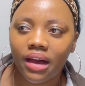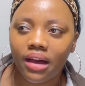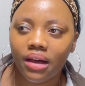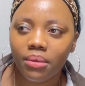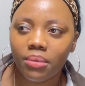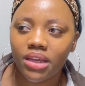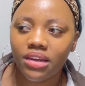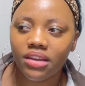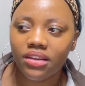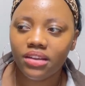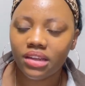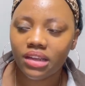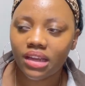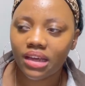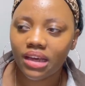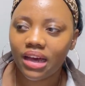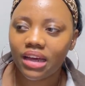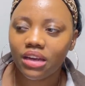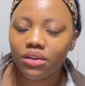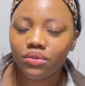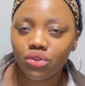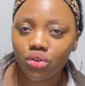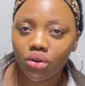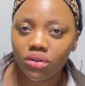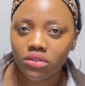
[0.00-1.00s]
any like kind
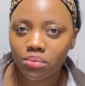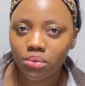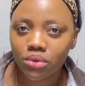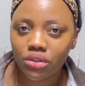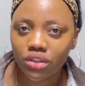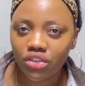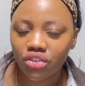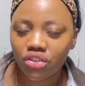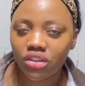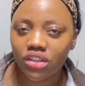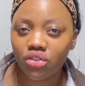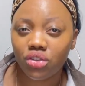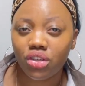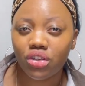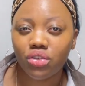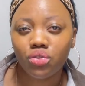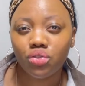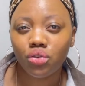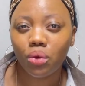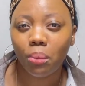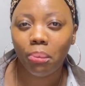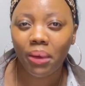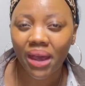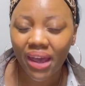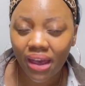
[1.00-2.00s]
of transportation that you can use
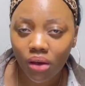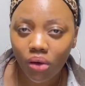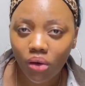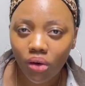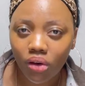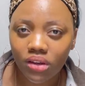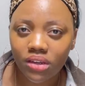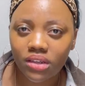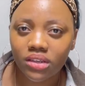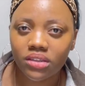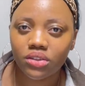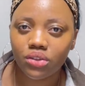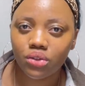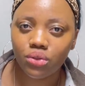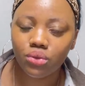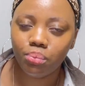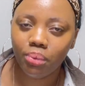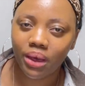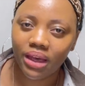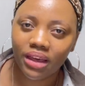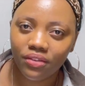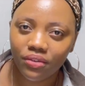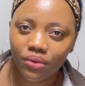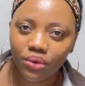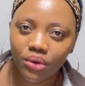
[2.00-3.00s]
your bank card to
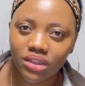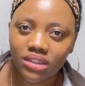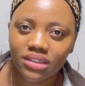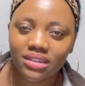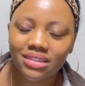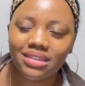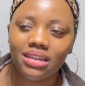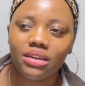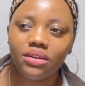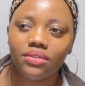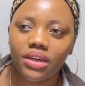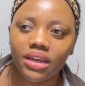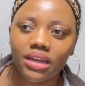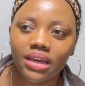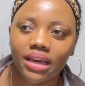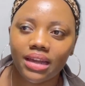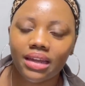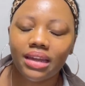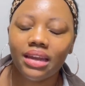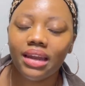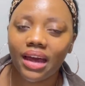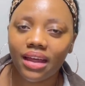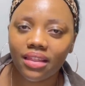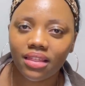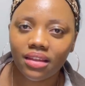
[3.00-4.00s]
pay for it instead of getting
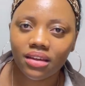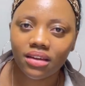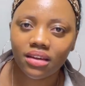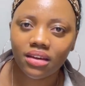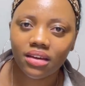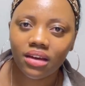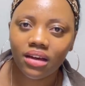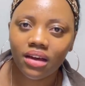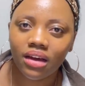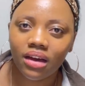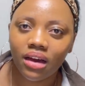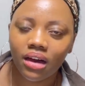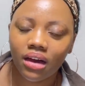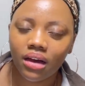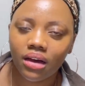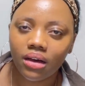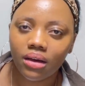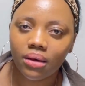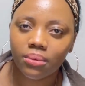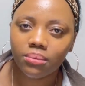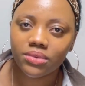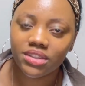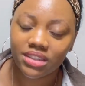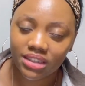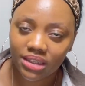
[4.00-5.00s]
another
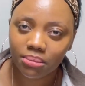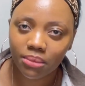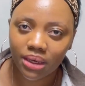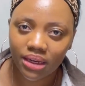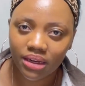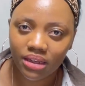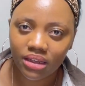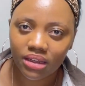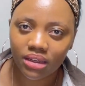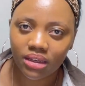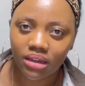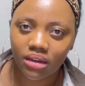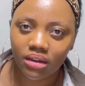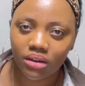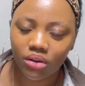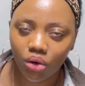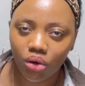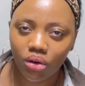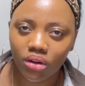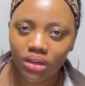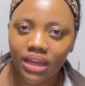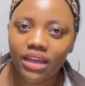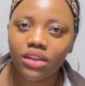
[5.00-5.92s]
T-money card.